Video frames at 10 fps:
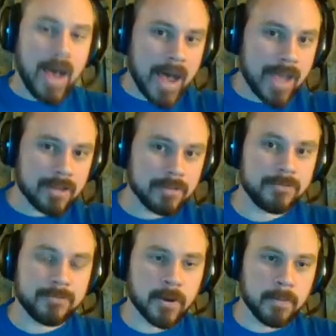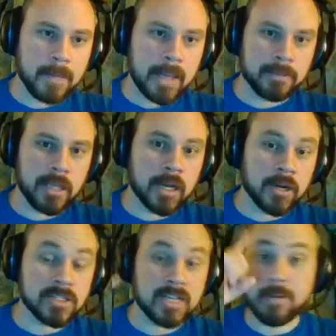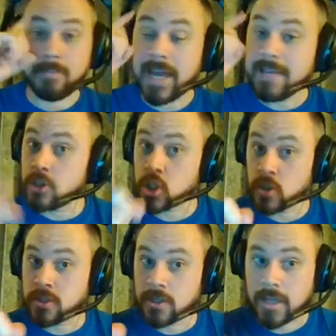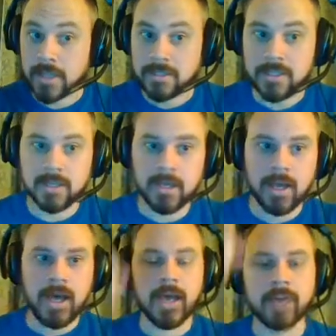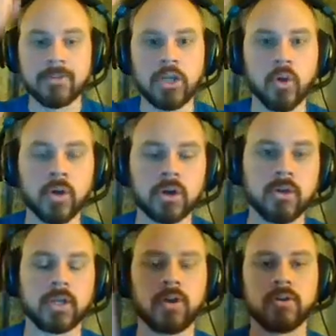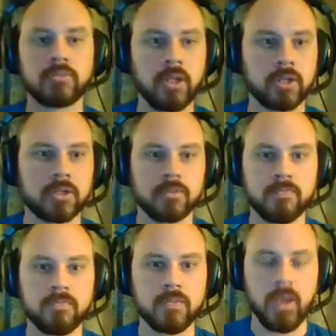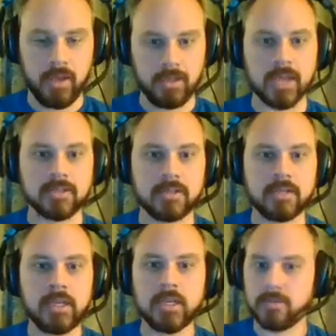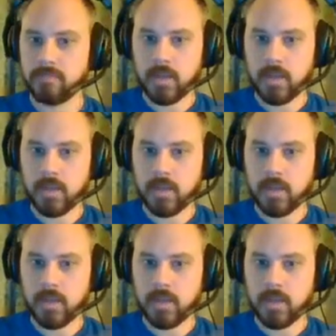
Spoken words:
I confirm my blockers. If I'm not even sure it's a good idea, I hover the Oracle and it goes, look, yes indeed.